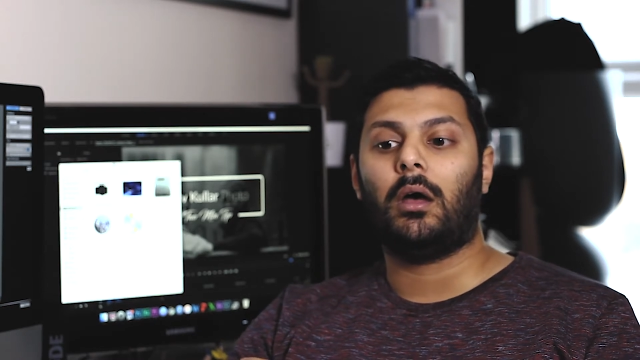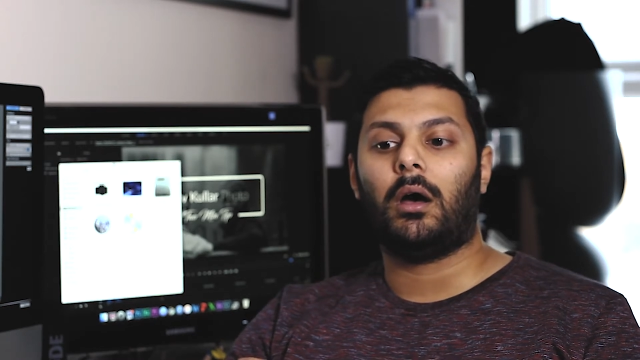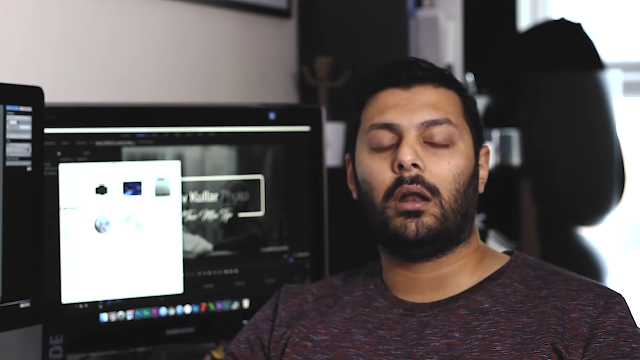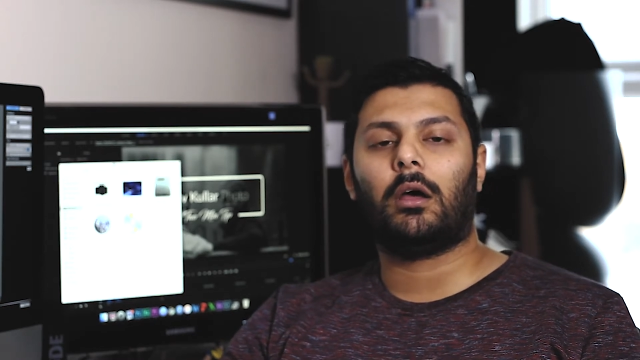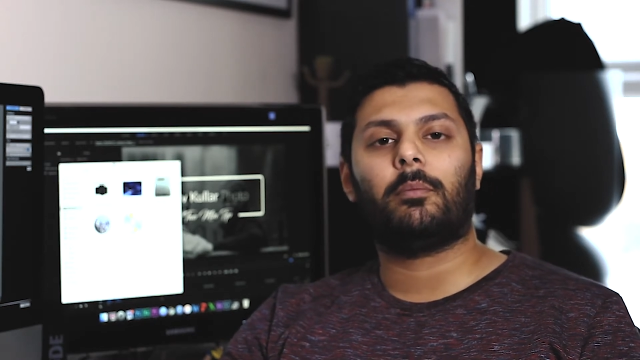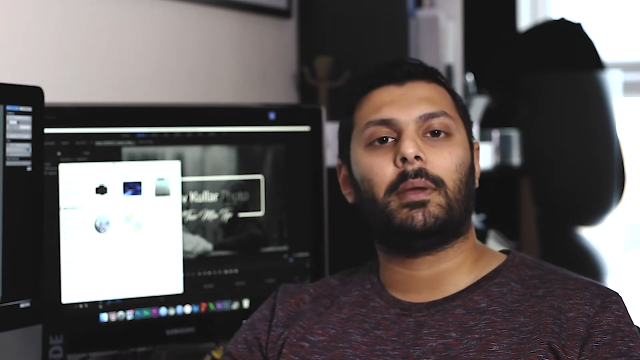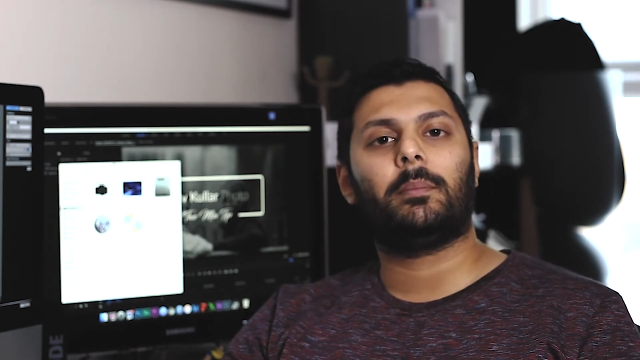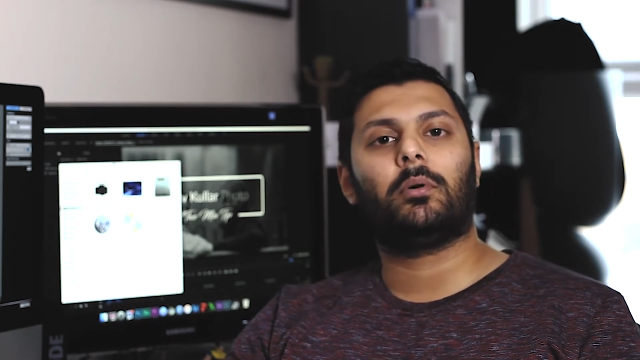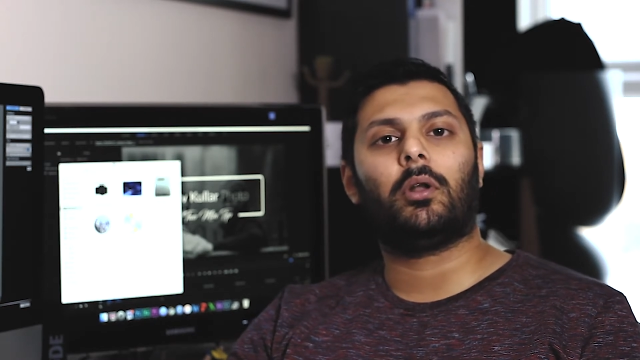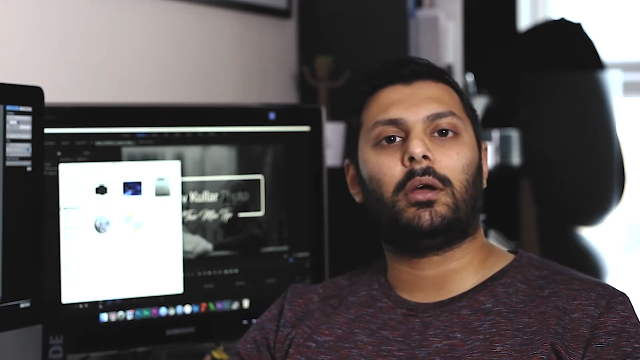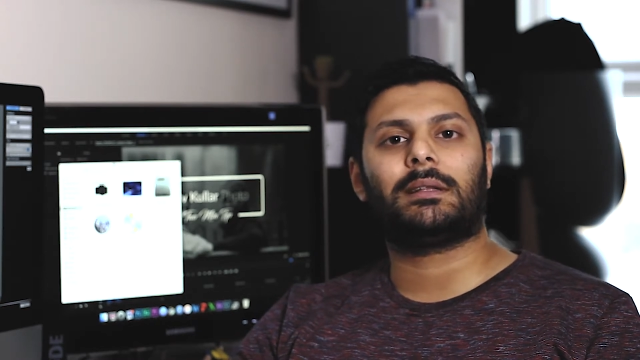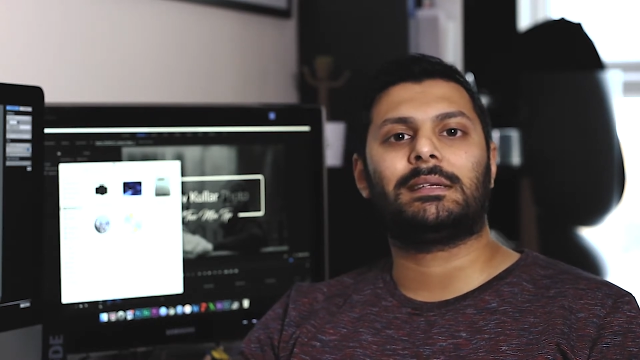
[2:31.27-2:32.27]
a lot of people
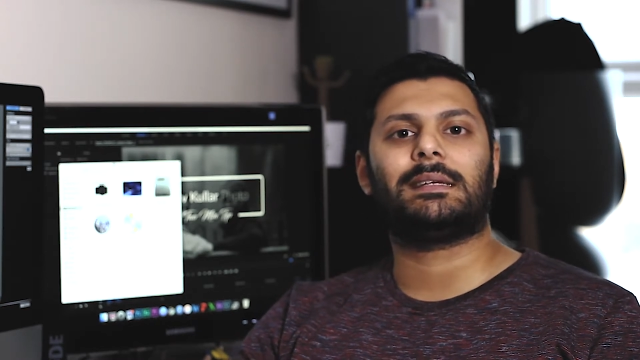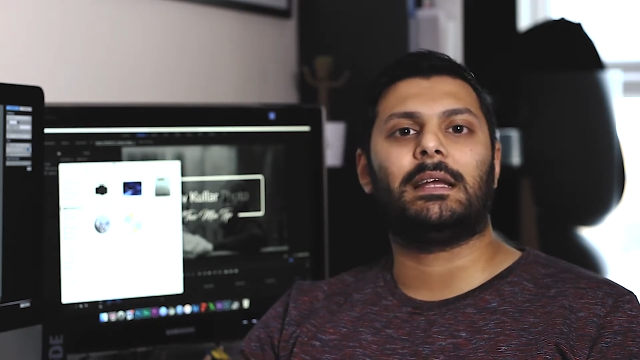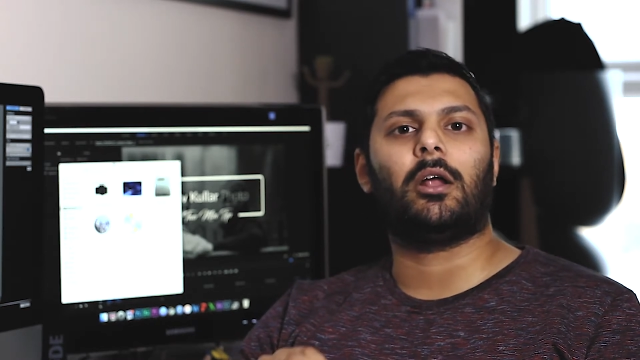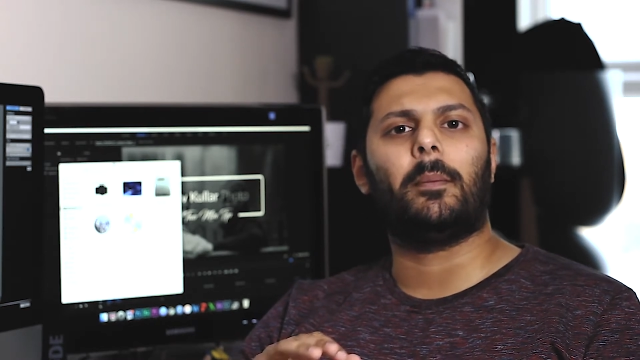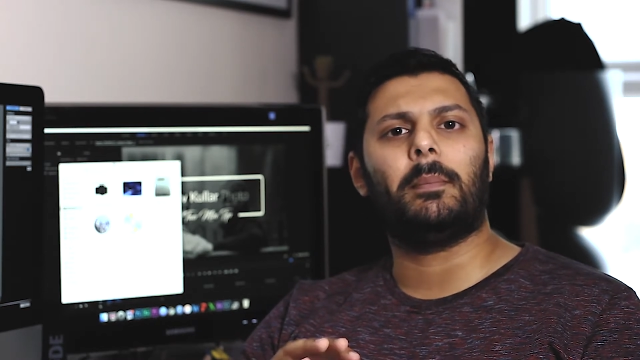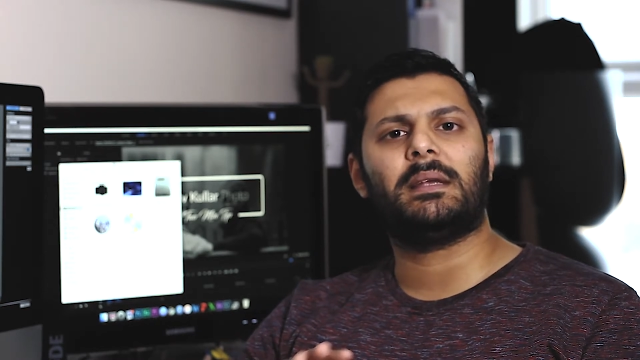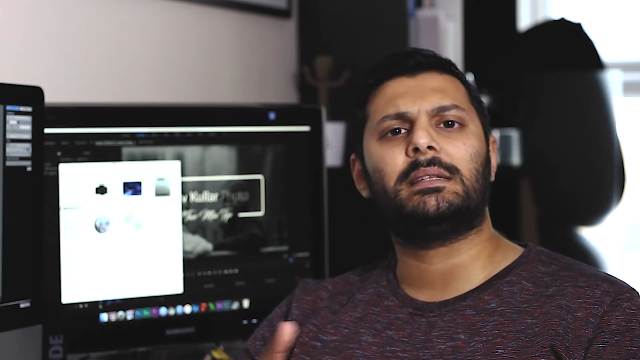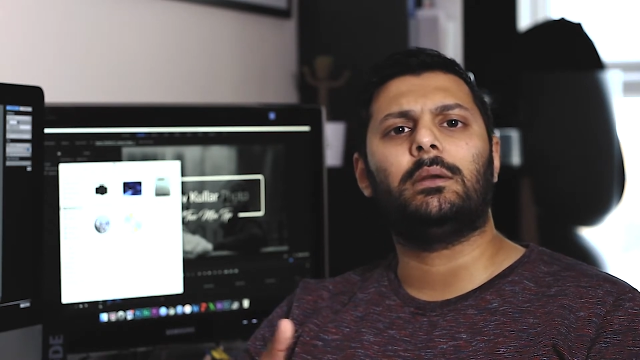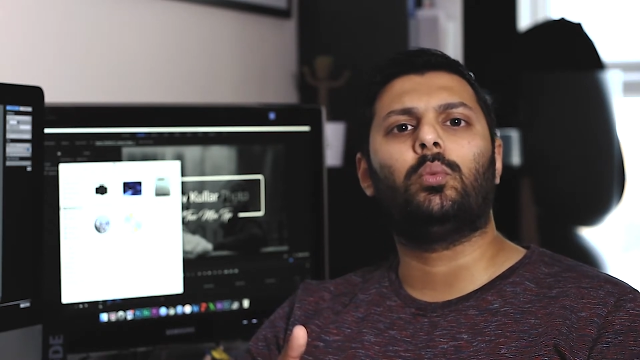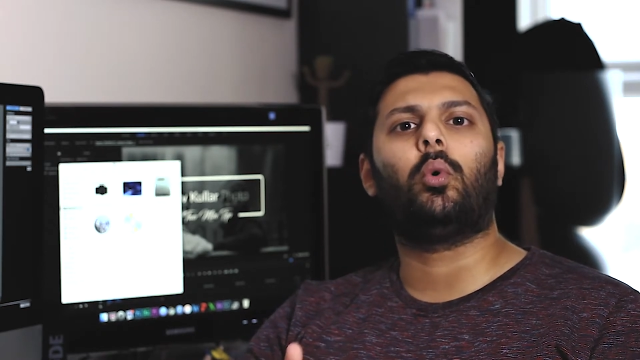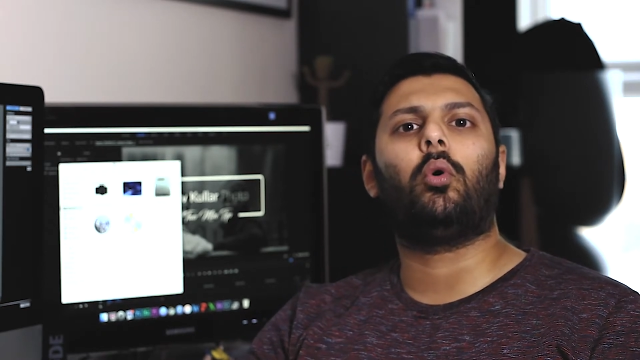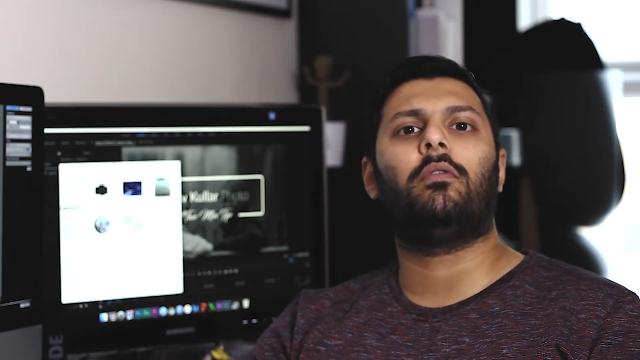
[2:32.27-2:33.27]
like to see like misty
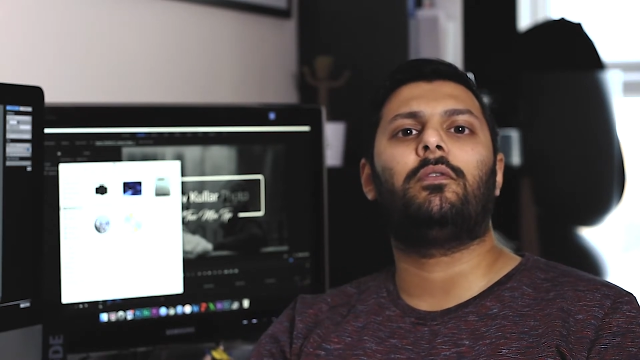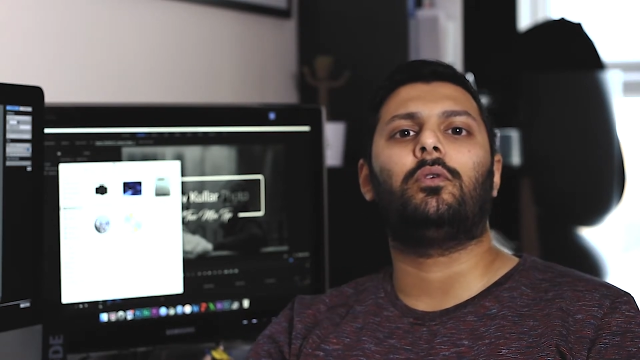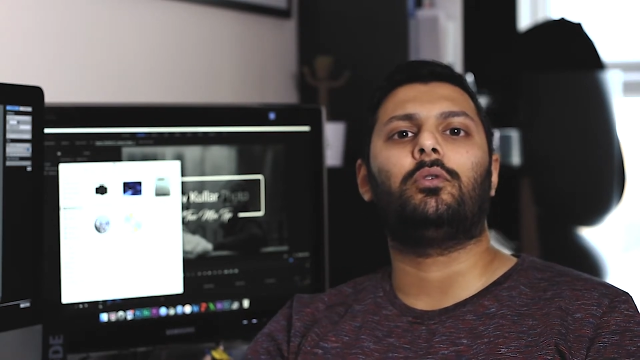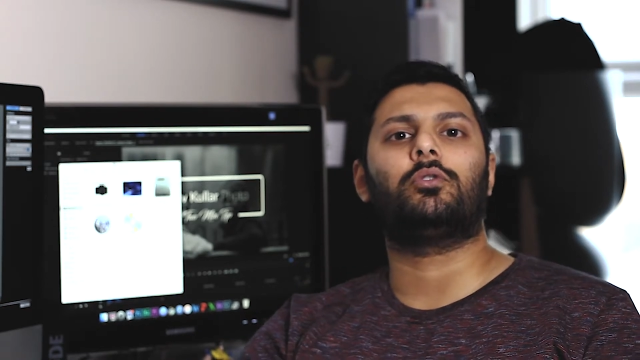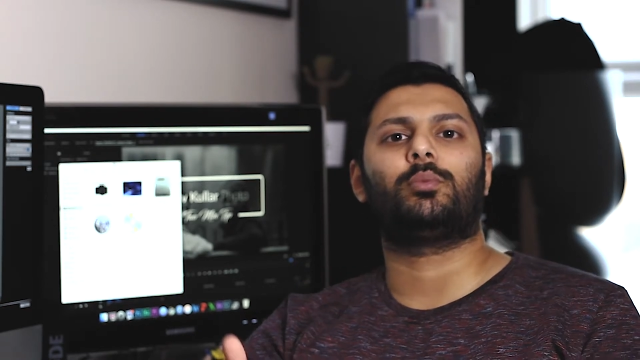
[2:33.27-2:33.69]
waterfalls